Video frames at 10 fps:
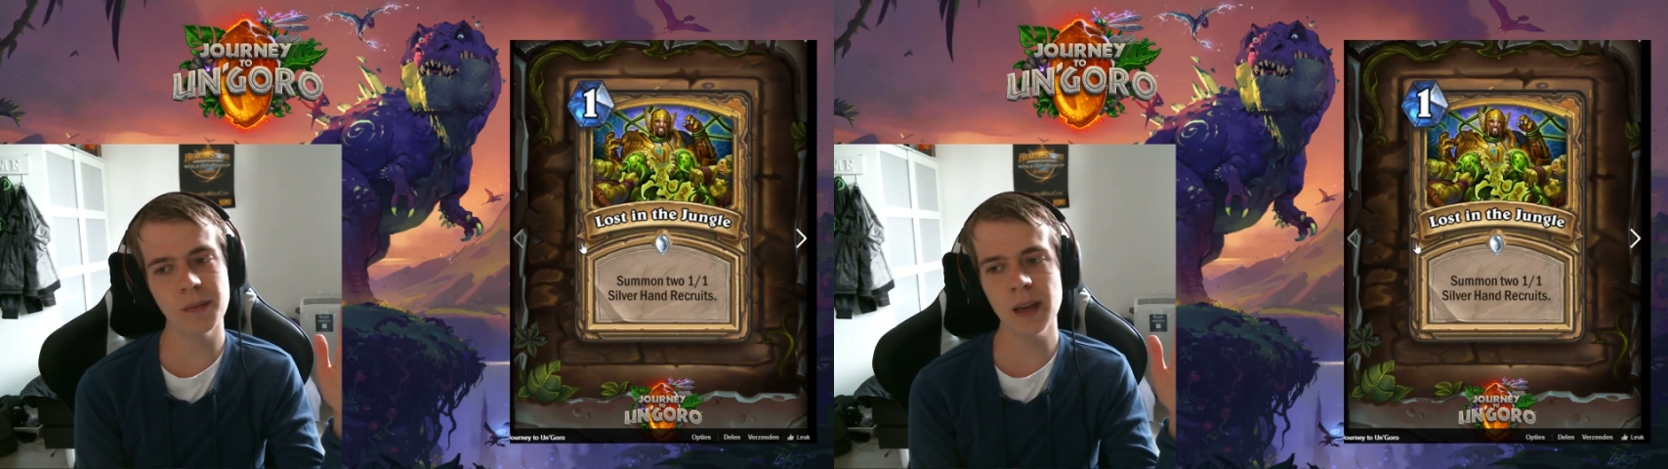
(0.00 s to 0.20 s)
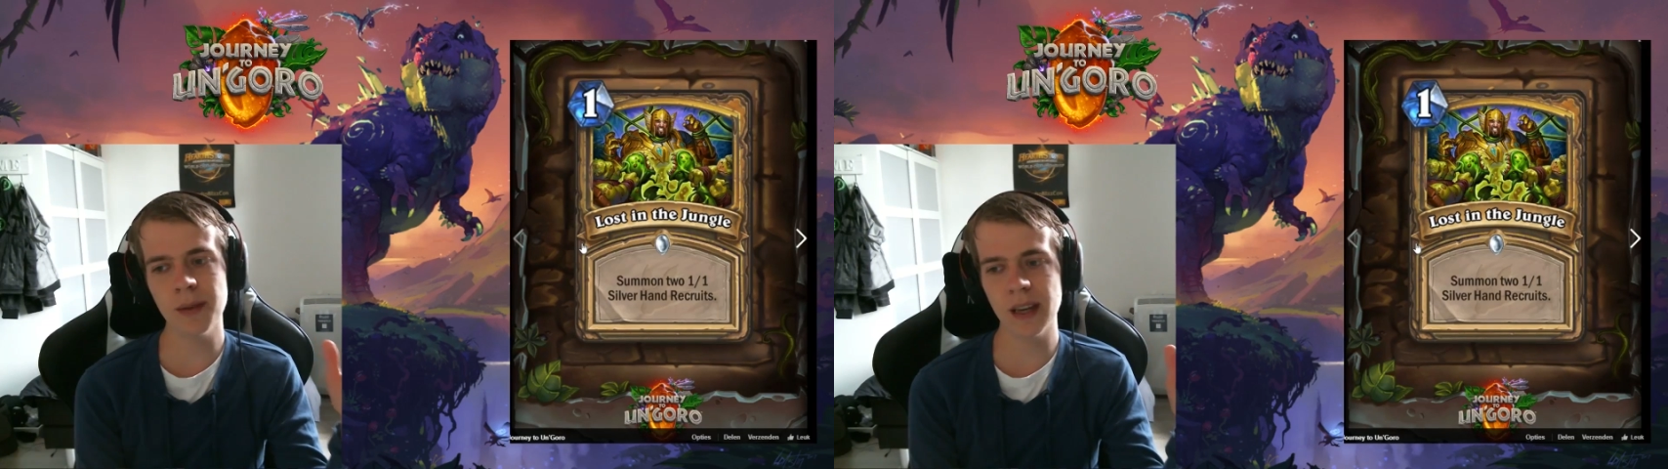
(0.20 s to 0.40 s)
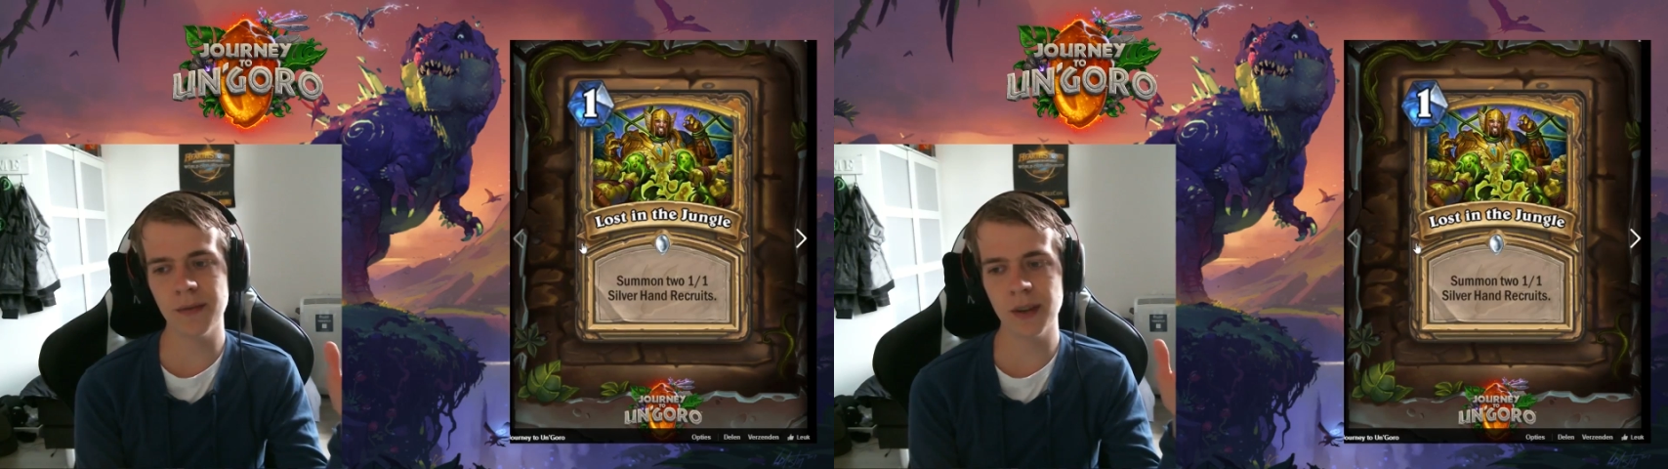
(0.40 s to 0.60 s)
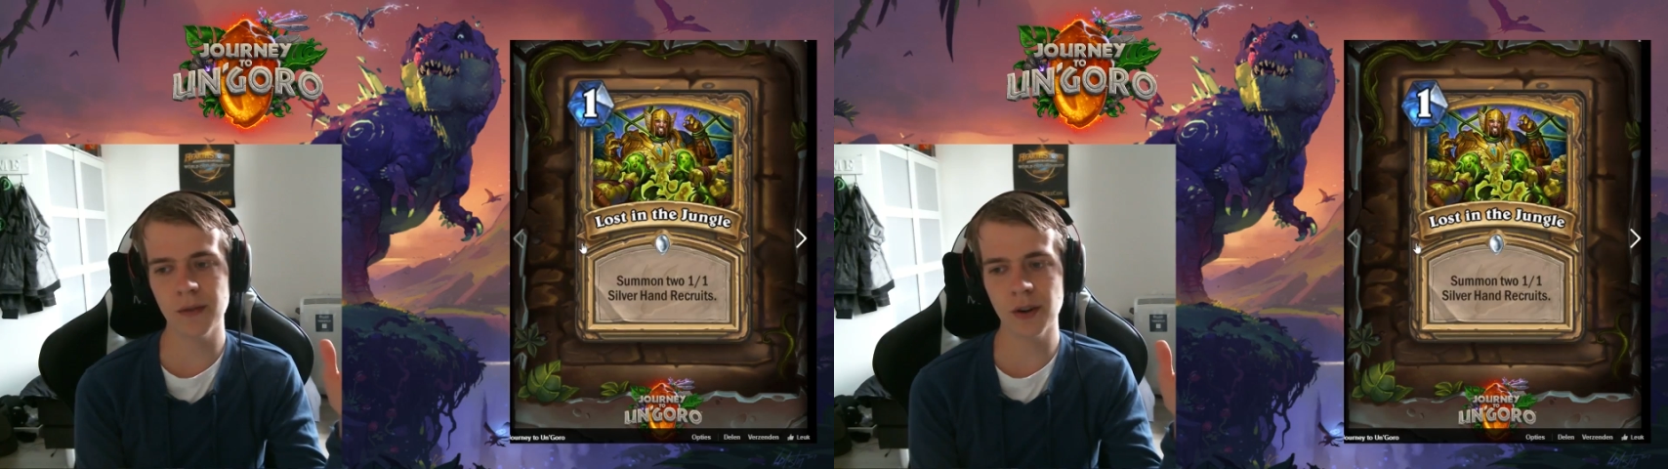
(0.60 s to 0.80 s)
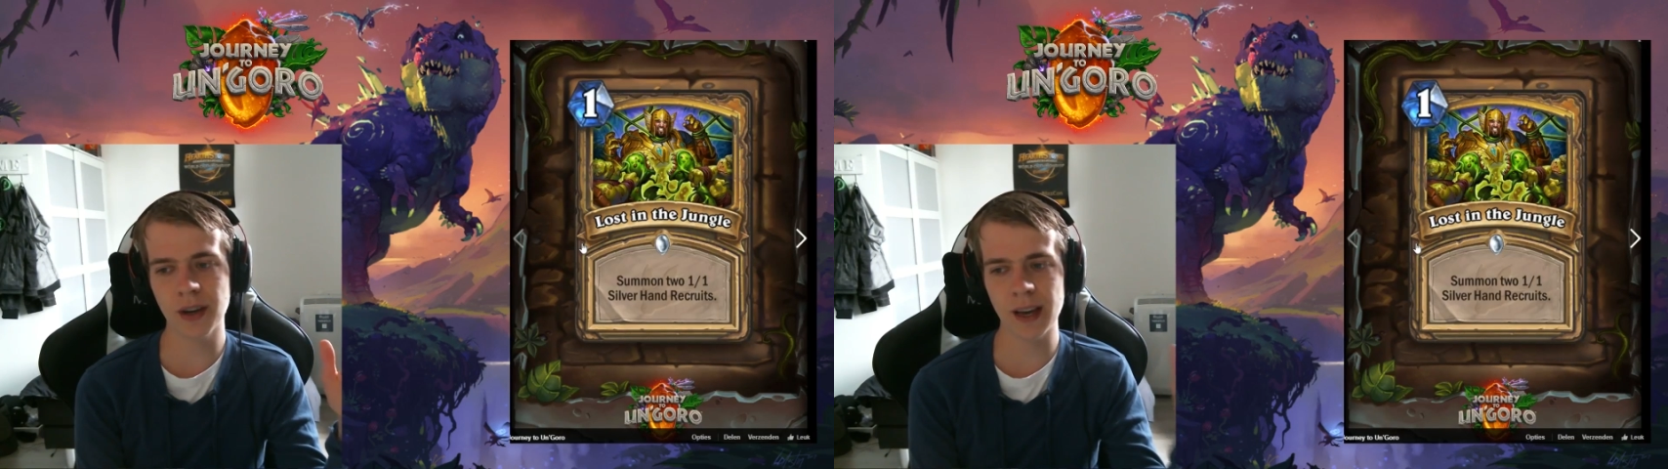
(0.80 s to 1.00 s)
maybe if we
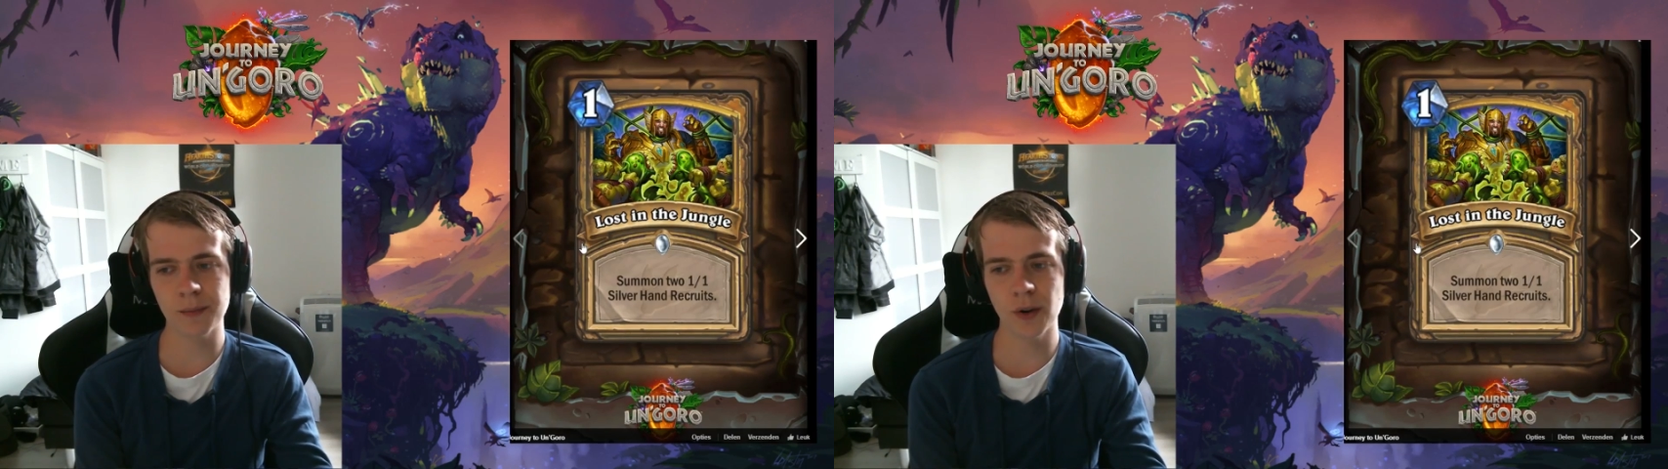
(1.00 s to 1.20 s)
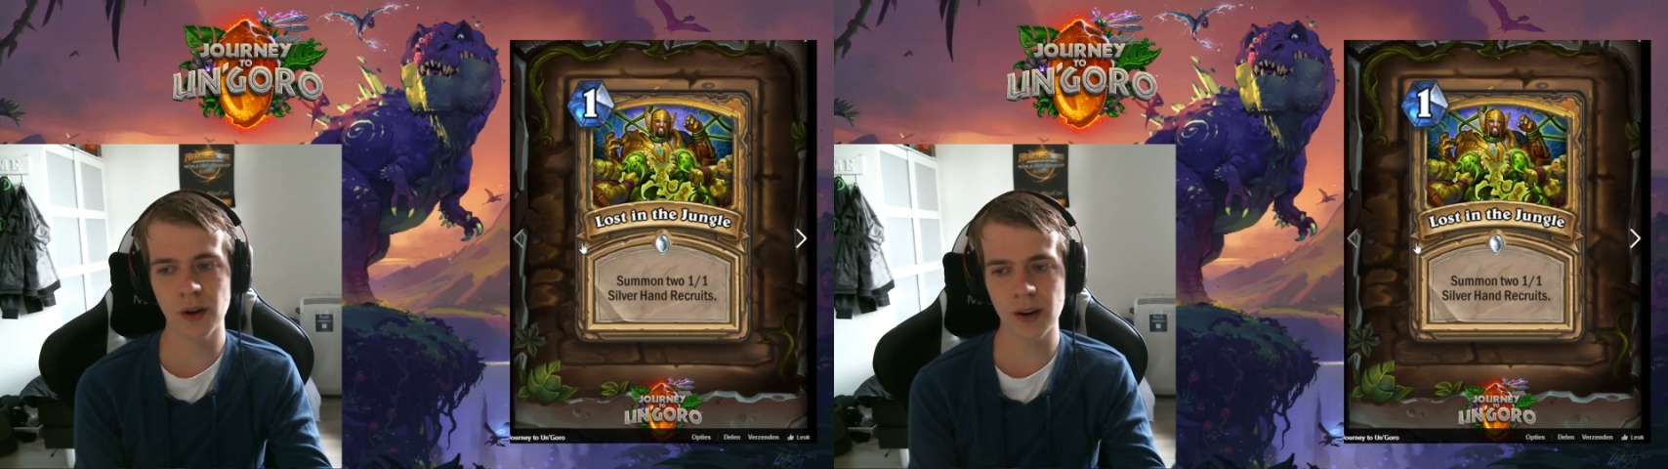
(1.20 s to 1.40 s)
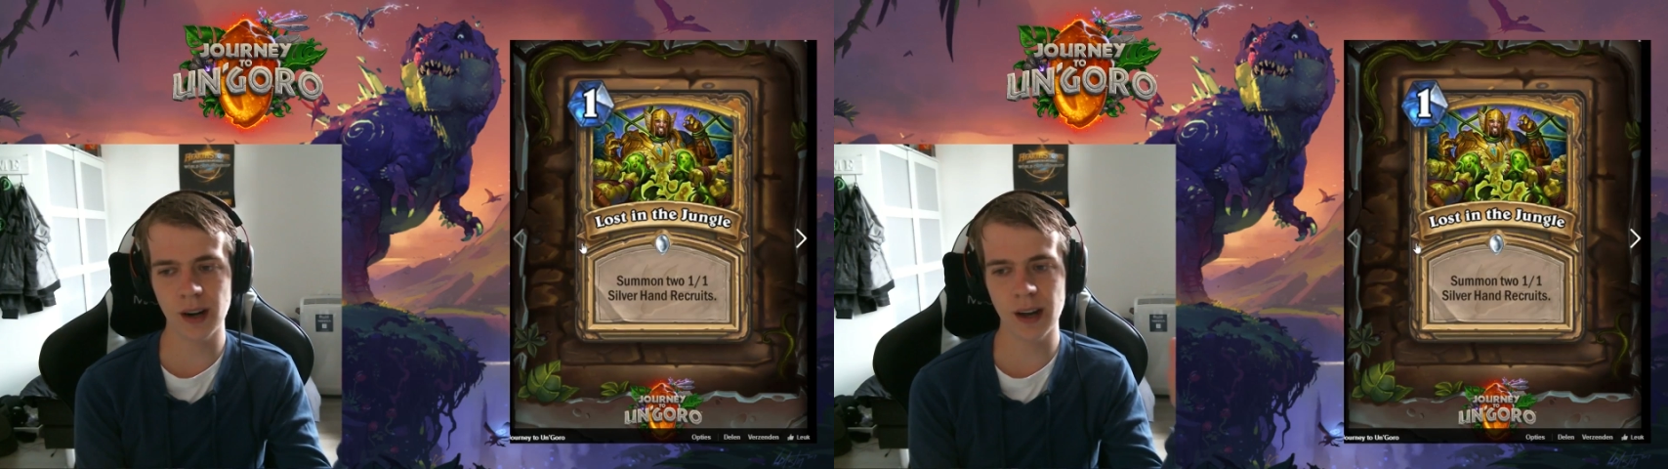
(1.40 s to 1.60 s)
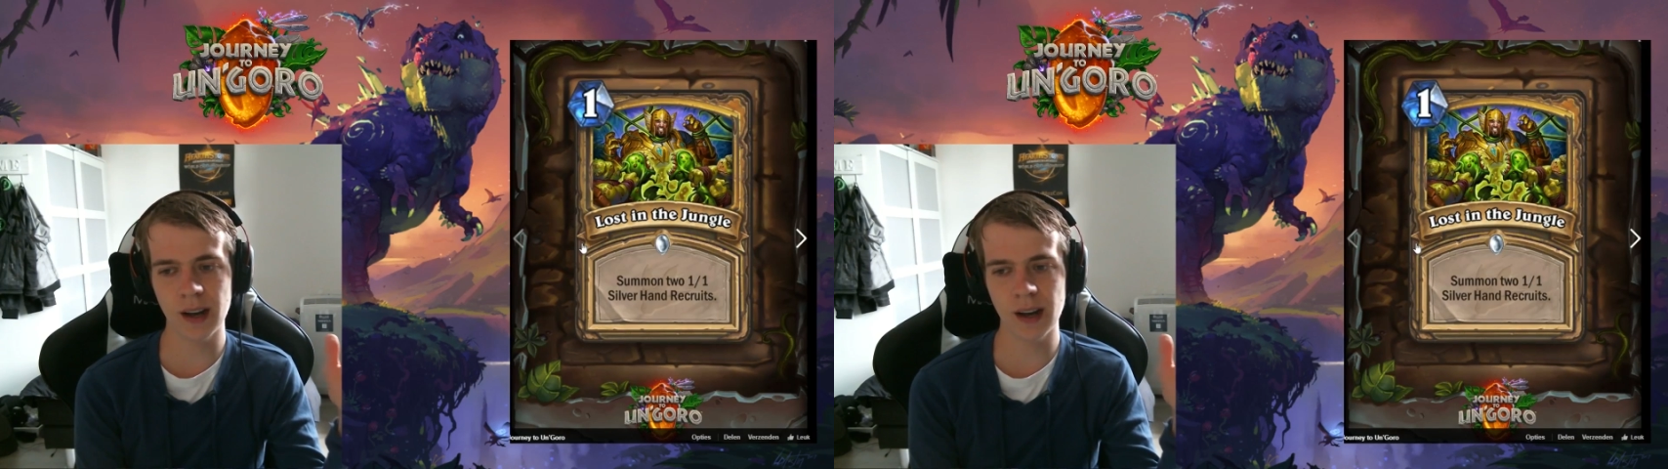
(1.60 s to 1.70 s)
will get more